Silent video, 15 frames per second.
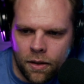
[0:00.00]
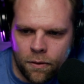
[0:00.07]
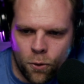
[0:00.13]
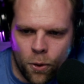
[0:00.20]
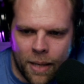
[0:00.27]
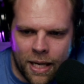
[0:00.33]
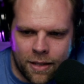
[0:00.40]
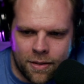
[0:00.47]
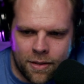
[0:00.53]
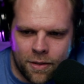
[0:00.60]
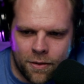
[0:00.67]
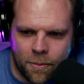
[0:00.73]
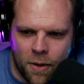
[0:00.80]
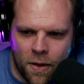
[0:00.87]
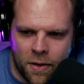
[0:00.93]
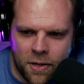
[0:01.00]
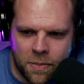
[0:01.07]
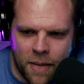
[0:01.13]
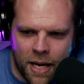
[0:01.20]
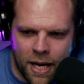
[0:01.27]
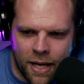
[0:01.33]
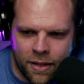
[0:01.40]
$4 from All That Is
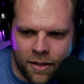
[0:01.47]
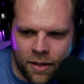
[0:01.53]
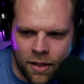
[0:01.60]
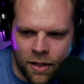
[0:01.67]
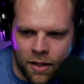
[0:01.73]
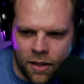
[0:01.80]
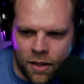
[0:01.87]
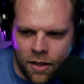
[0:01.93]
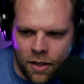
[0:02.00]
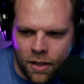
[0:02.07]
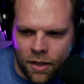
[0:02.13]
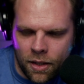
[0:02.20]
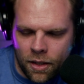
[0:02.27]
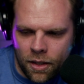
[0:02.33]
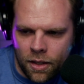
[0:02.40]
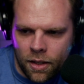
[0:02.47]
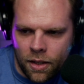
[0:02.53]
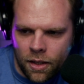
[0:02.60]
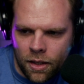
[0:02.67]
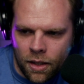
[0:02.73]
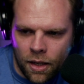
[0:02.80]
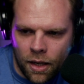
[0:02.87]
Man.
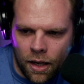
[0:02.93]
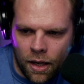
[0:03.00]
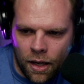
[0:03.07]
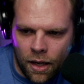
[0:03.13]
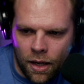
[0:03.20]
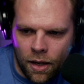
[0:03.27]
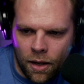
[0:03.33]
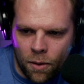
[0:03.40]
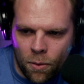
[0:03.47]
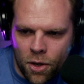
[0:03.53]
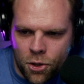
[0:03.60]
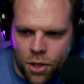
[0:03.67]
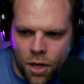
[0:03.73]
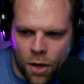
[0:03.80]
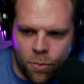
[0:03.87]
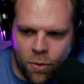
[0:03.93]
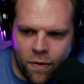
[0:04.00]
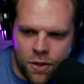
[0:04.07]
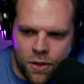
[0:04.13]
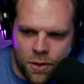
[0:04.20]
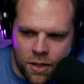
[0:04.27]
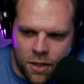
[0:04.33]
Want to share the
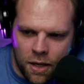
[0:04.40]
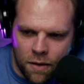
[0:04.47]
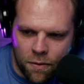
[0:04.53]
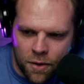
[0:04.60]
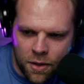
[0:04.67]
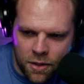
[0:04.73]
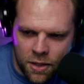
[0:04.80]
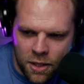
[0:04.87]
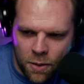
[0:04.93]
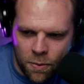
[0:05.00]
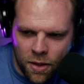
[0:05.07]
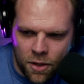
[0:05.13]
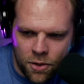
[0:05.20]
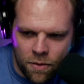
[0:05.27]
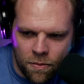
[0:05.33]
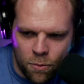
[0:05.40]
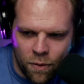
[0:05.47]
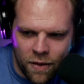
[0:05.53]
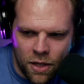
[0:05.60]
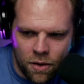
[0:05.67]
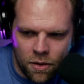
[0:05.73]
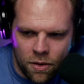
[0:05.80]
movies you've seen for the 61
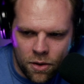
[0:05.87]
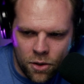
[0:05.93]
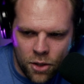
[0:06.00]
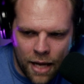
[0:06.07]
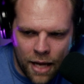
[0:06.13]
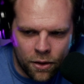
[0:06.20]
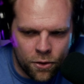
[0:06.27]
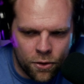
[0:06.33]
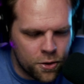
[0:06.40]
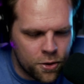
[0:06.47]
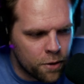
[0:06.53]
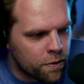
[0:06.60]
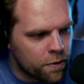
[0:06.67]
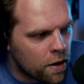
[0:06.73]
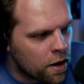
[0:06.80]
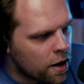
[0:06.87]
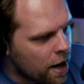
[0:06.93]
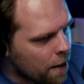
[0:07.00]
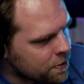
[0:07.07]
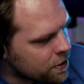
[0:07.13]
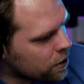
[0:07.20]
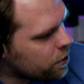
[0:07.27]
movie challenge so far?
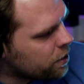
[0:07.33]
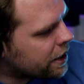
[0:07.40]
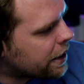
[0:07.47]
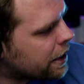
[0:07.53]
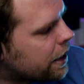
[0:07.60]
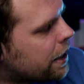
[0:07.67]
Absolutely.